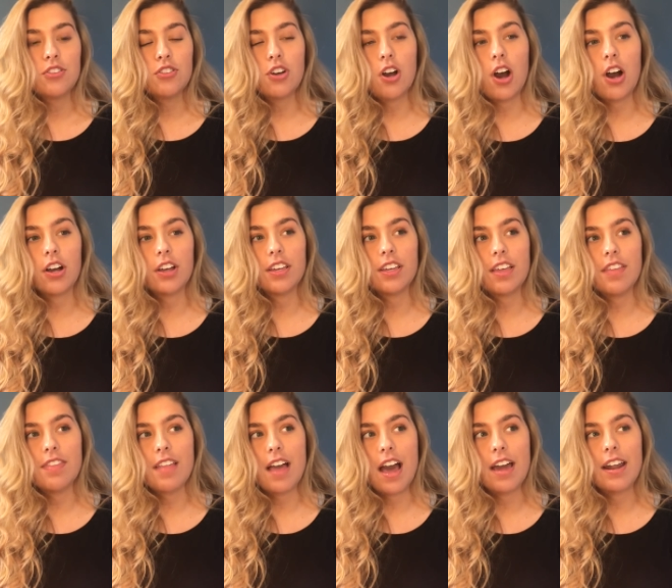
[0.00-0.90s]
talk
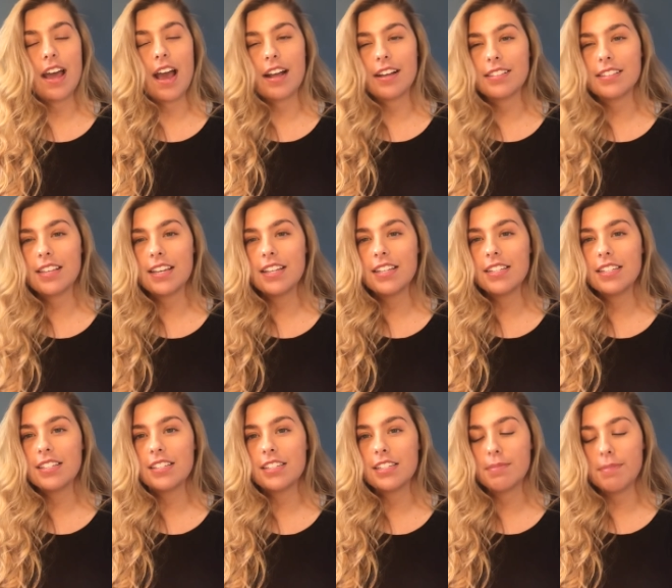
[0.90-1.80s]
in that
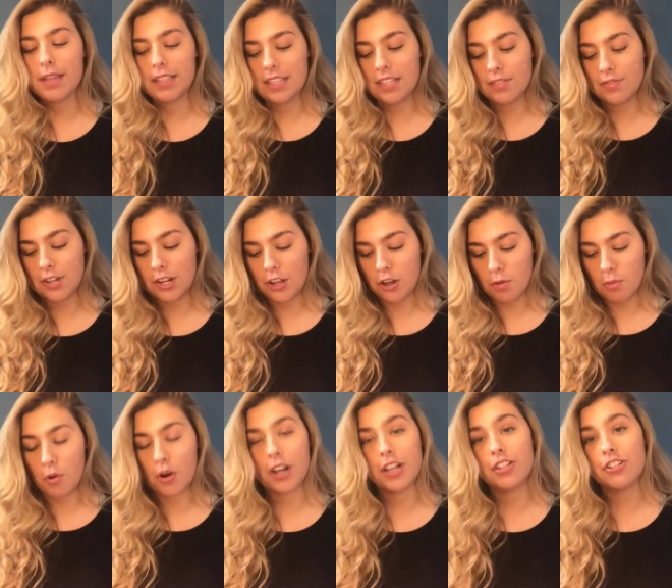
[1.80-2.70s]
accent to make this video
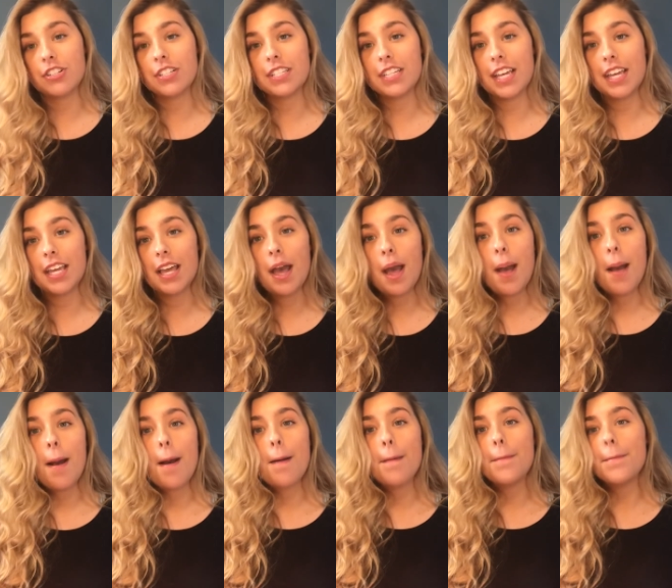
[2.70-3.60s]
more interesting.
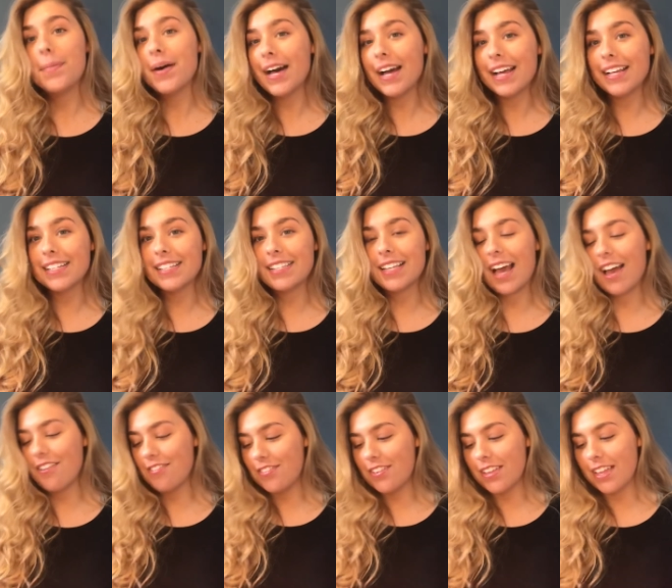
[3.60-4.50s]
But
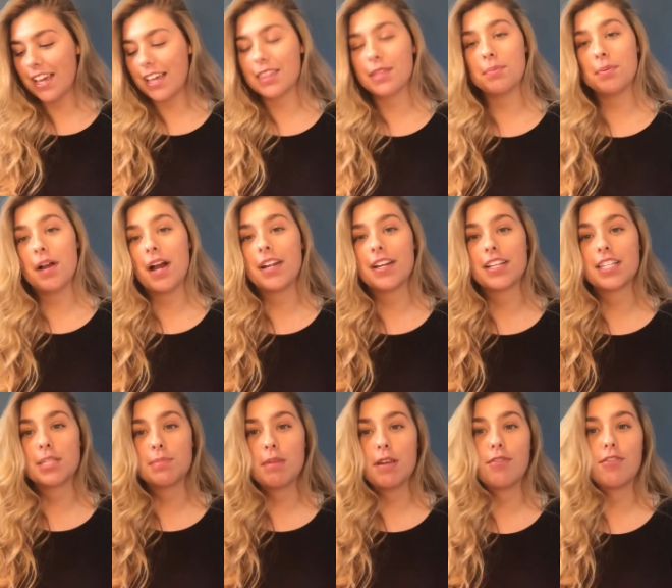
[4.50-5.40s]
I feel like the
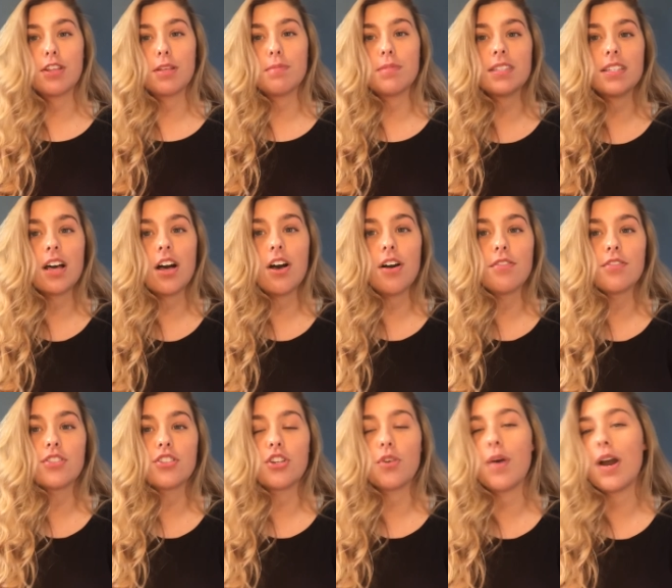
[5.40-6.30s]
products speak for
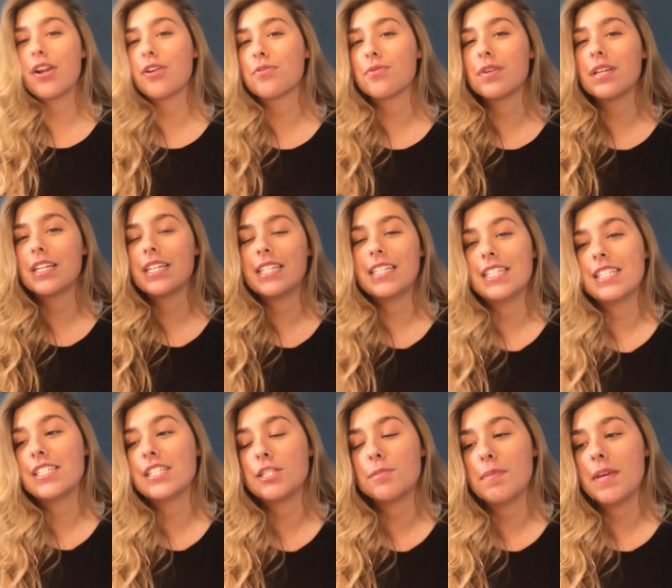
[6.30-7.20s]
themselves, so I don't really
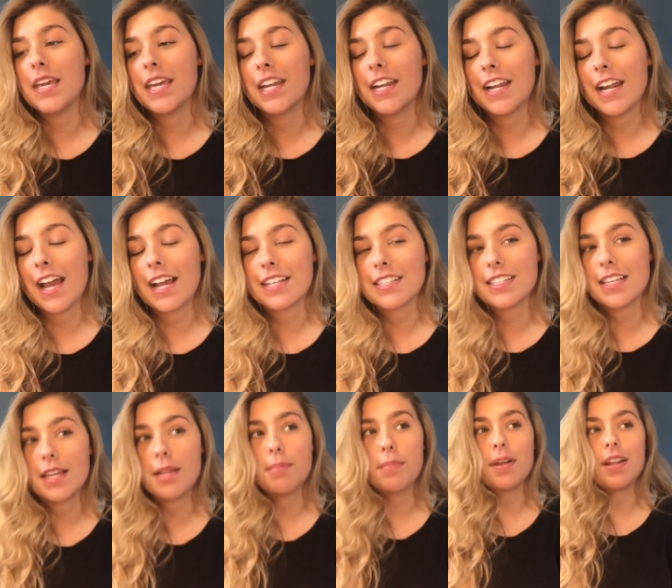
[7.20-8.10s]
need to speak in an
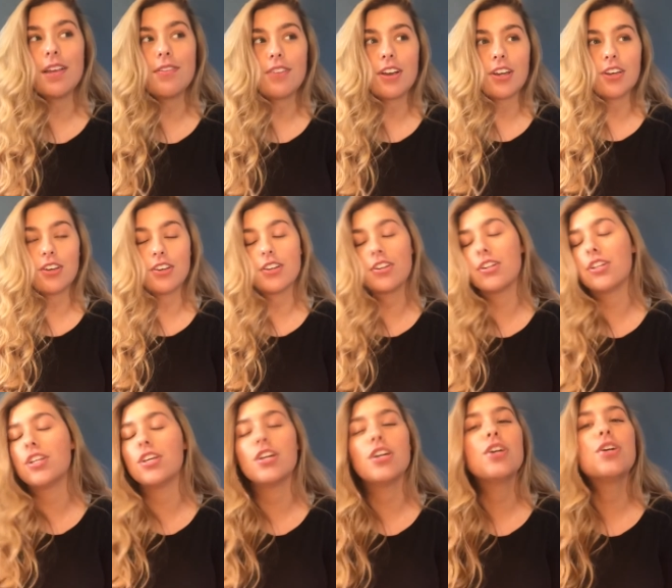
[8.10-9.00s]
accent, but if I
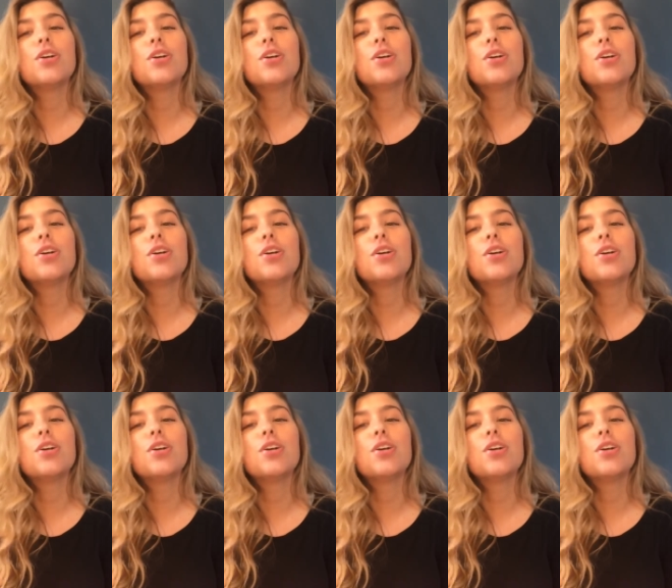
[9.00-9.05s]
could,